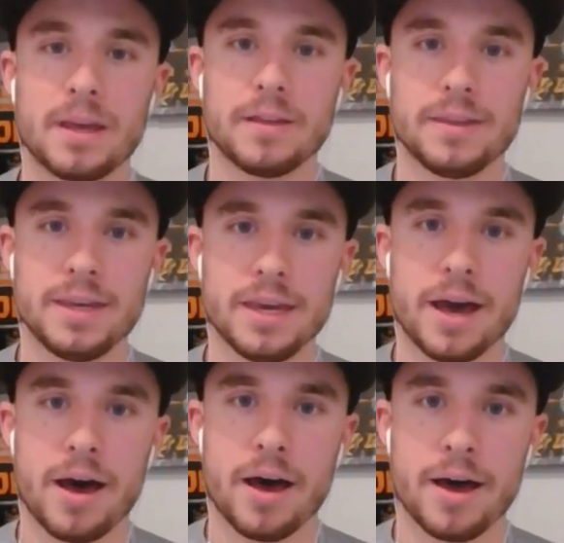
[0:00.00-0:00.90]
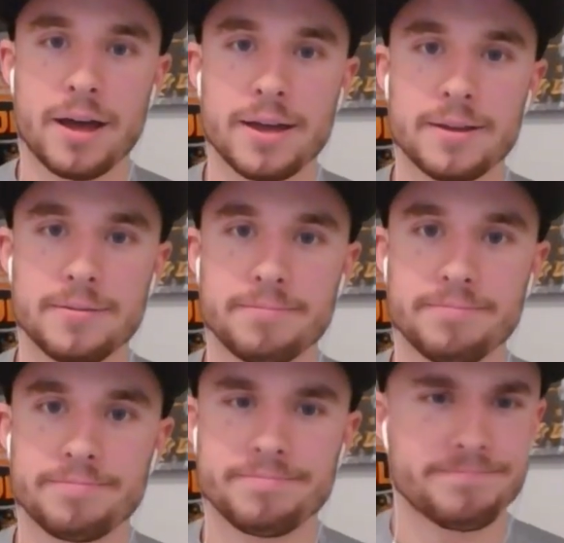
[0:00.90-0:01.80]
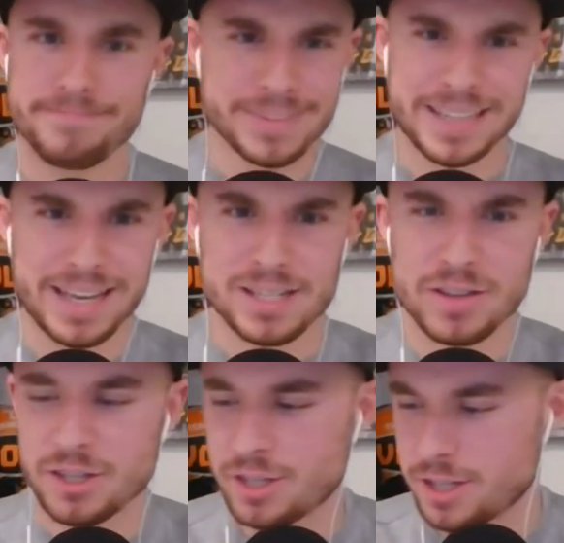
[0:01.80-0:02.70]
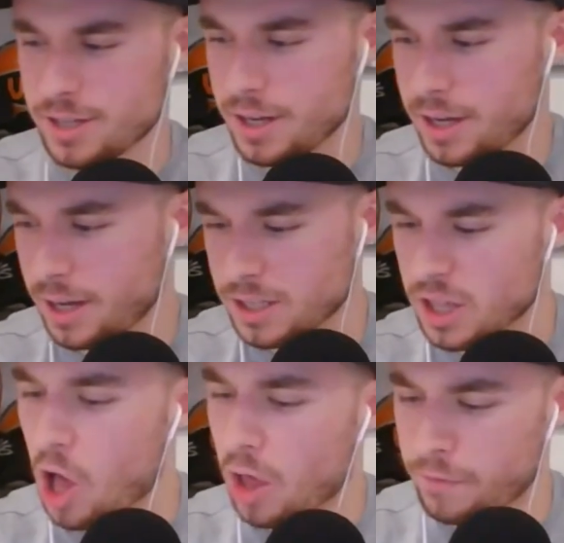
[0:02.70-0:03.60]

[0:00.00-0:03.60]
the Hall of